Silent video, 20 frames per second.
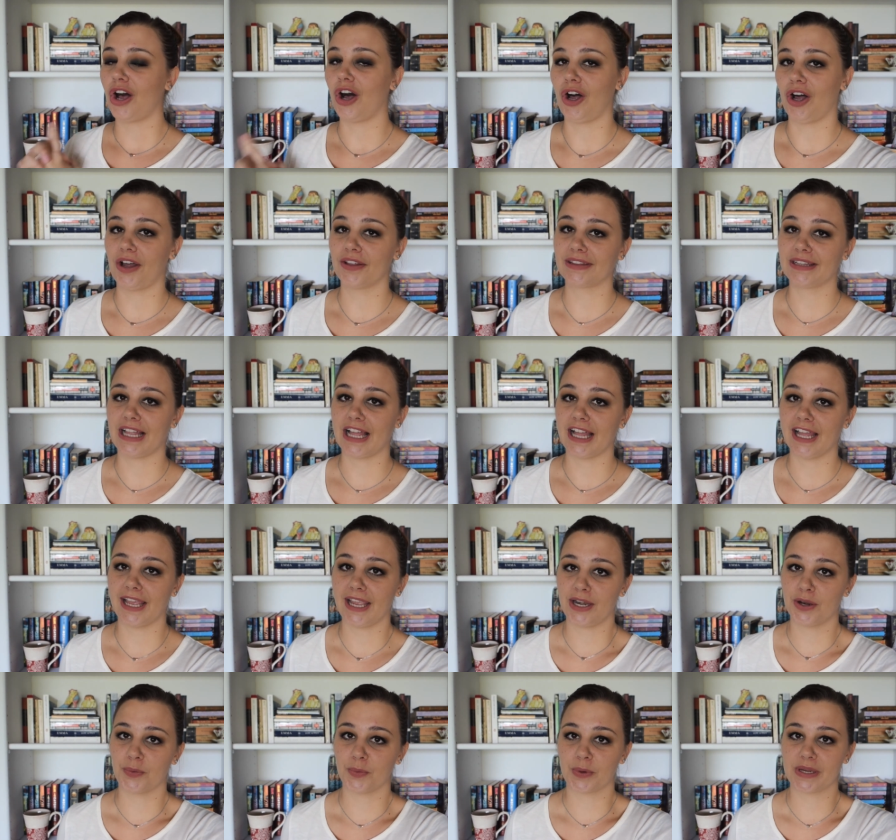
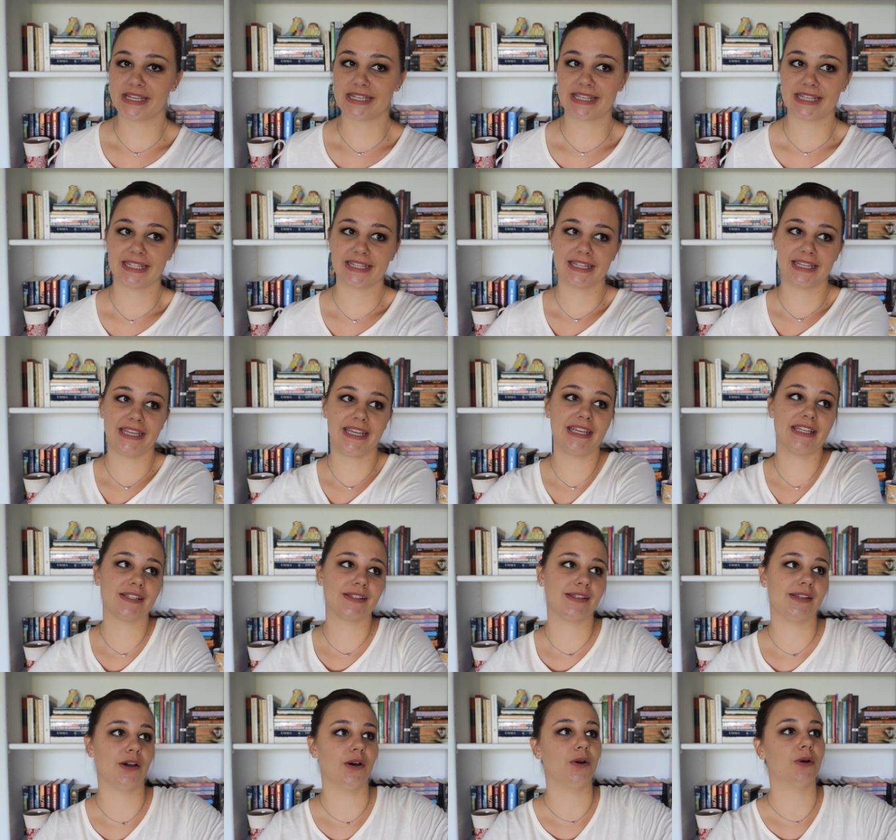online recently,
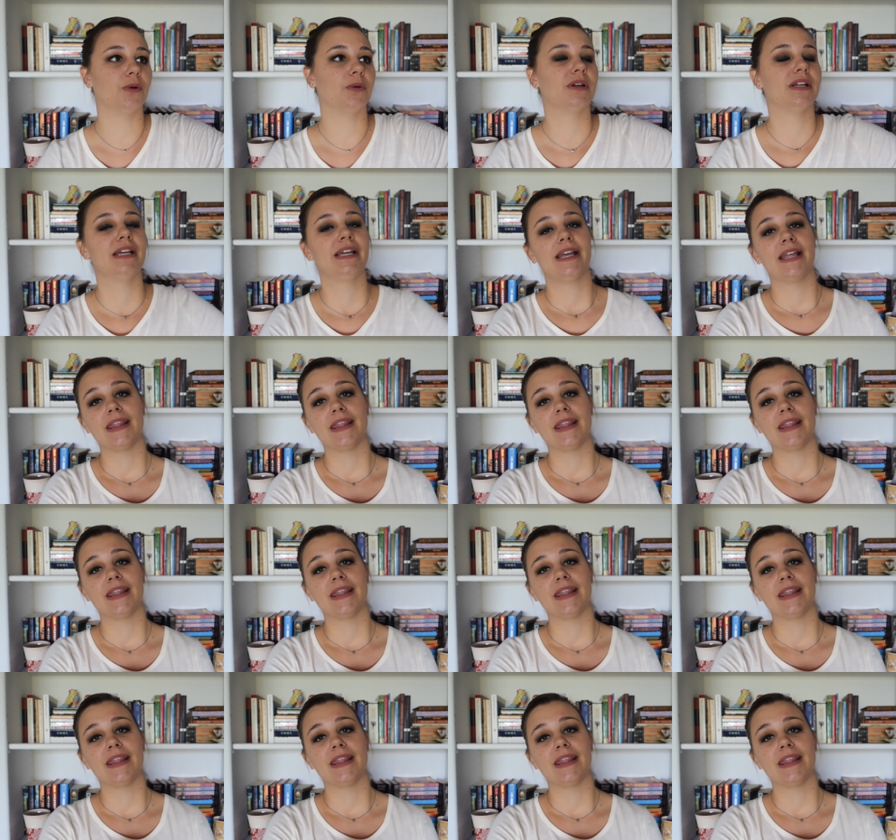so